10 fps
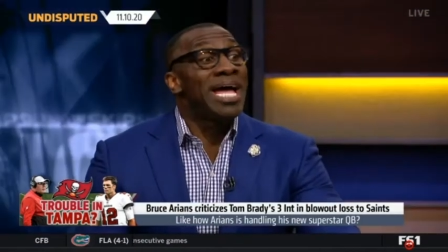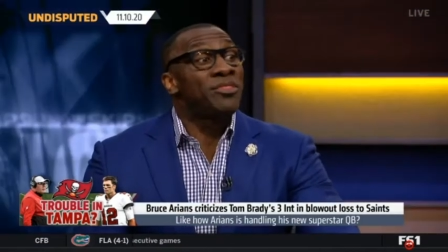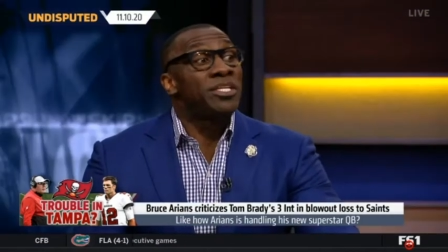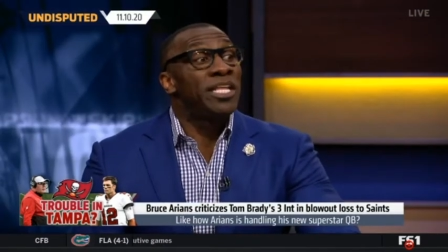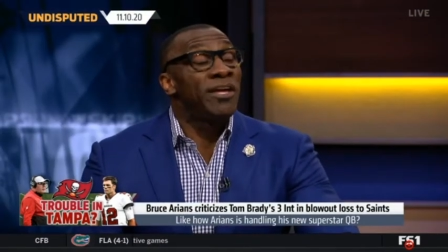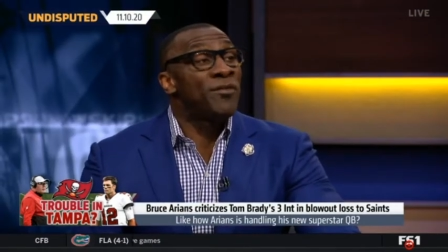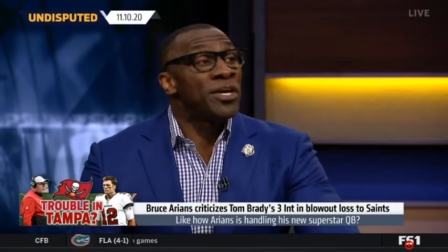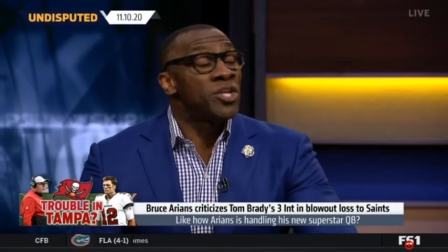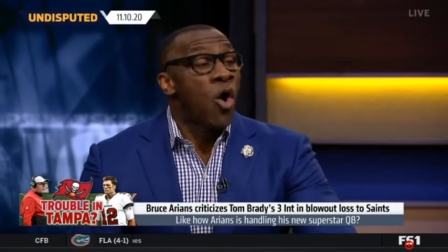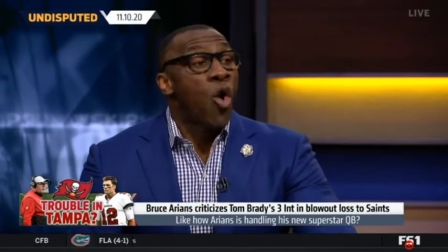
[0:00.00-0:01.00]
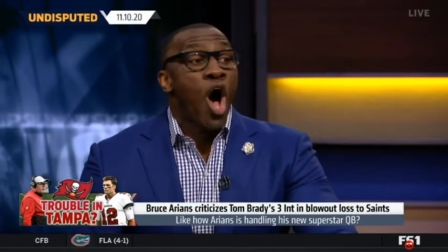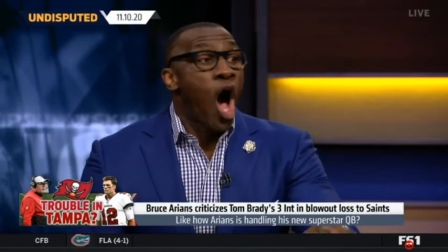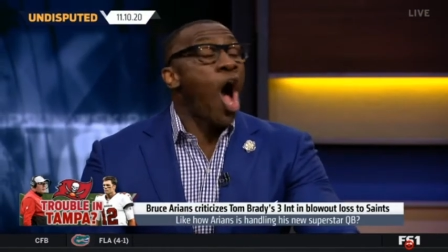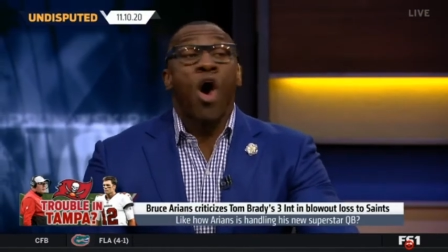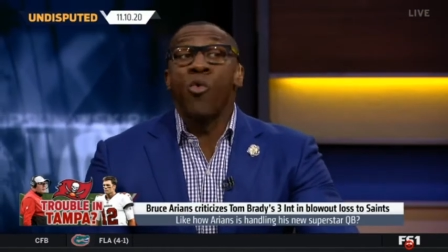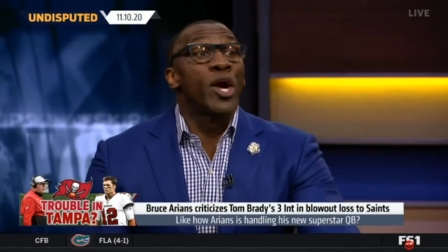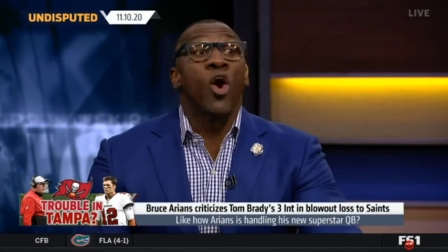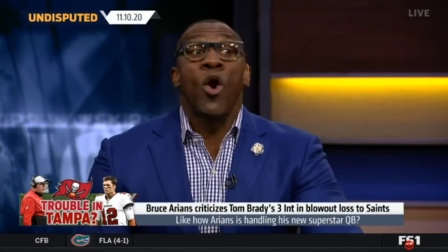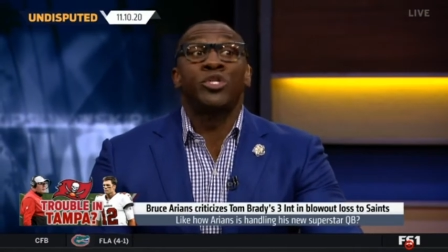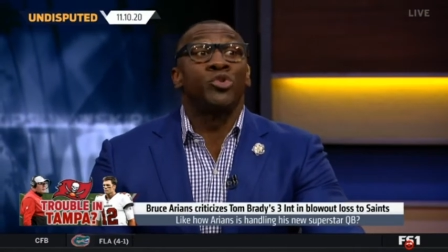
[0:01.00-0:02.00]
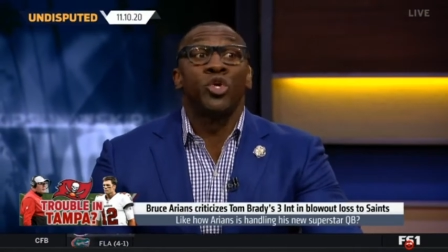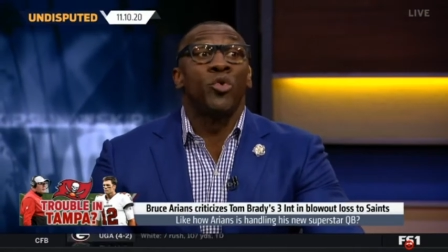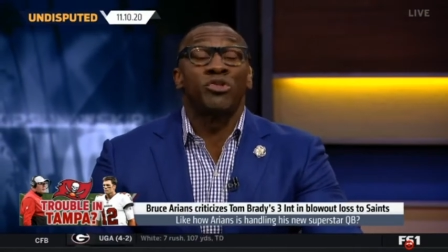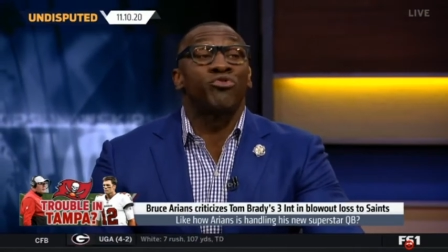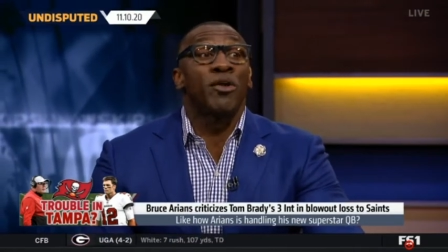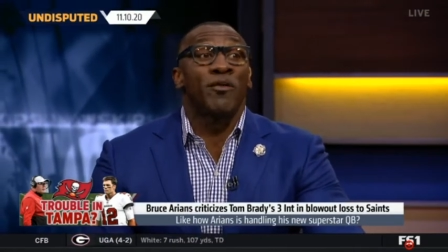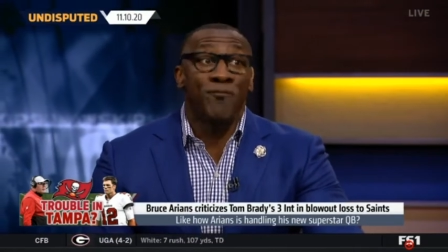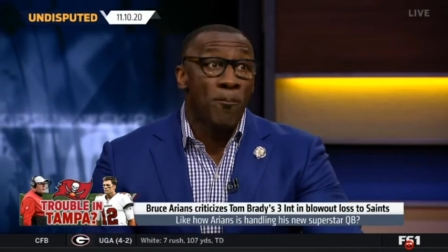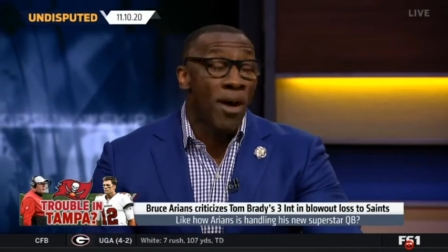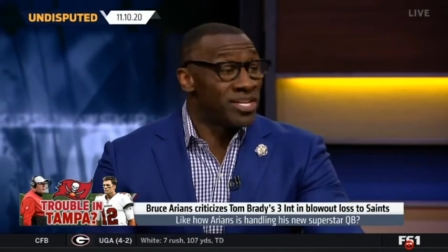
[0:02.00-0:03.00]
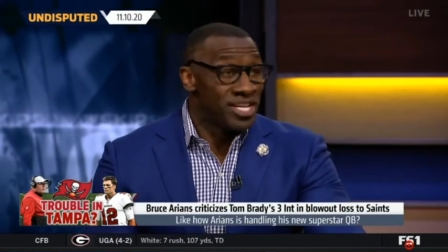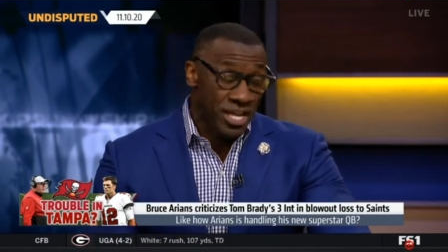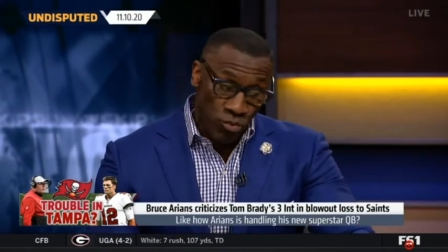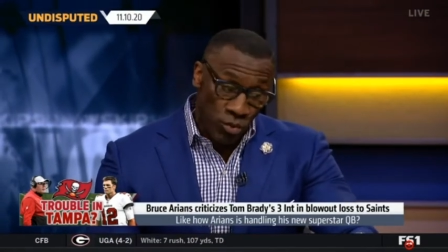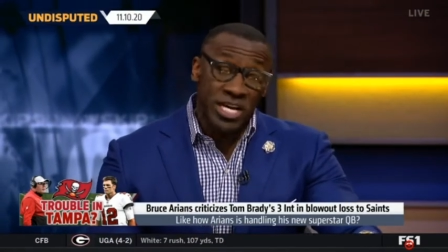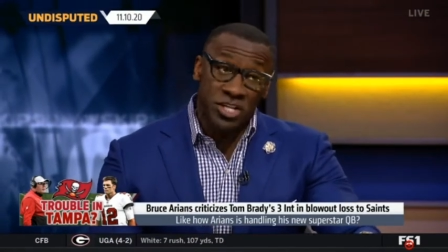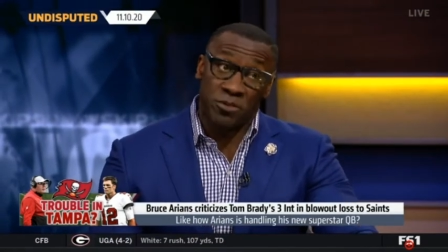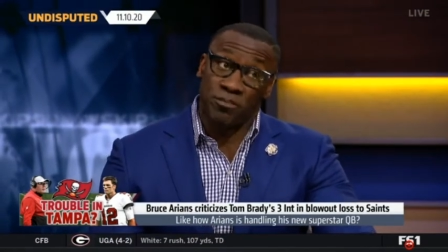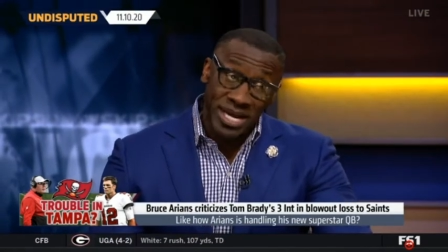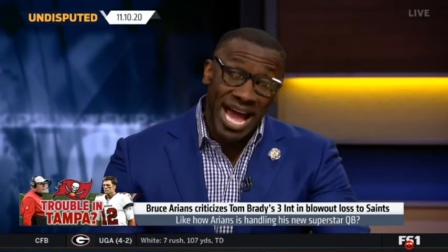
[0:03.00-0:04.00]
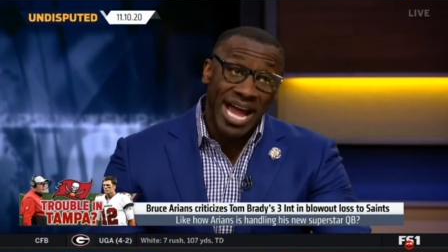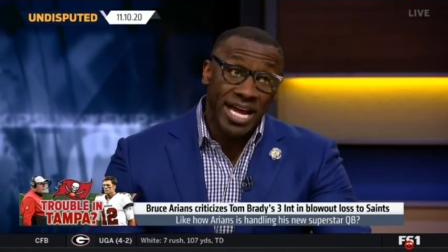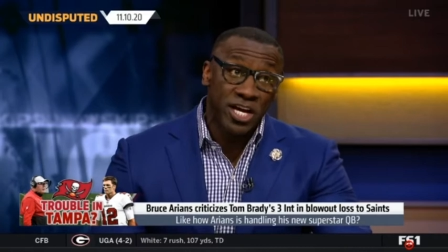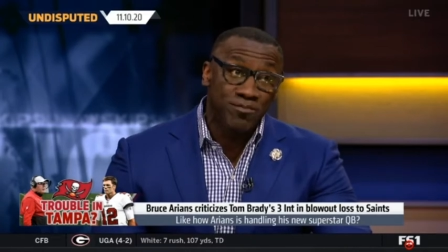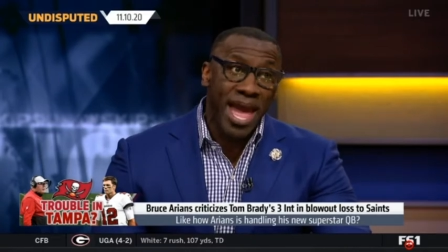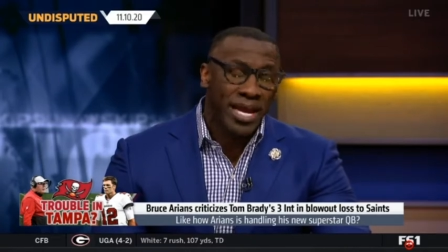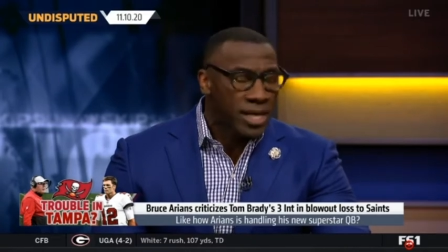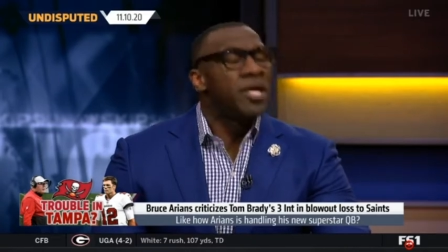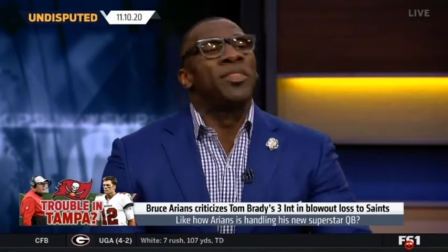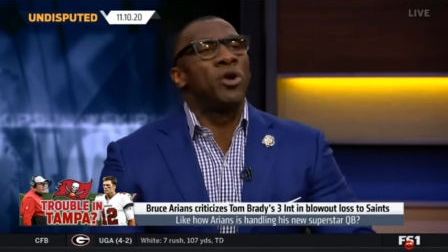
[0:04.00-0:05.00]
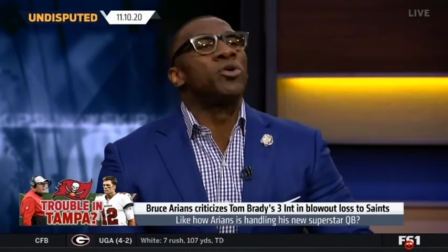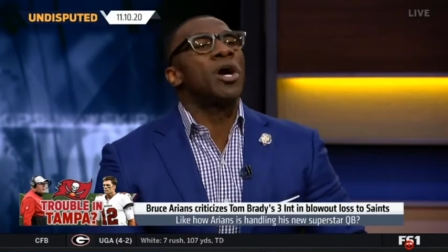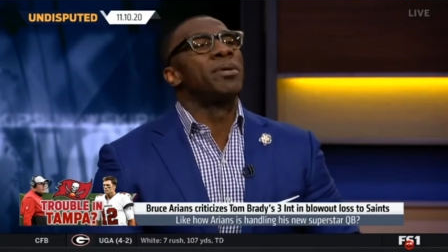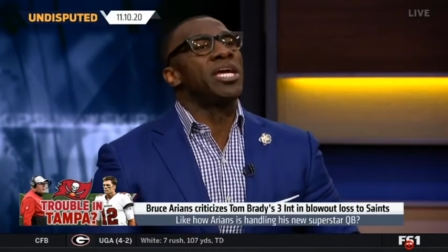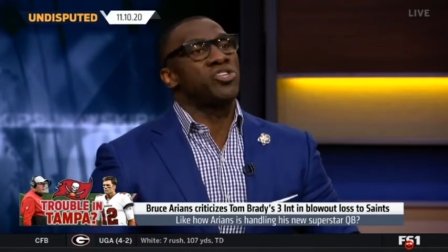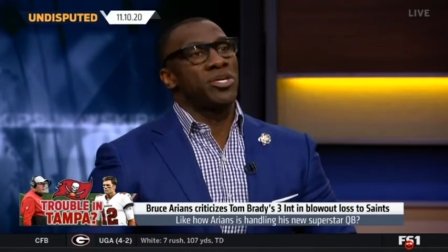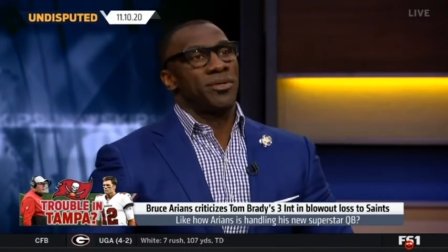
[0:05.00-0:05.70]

let the defense know all we're going to do is throw the football and say we can just pin our ears back they're gonna come get you.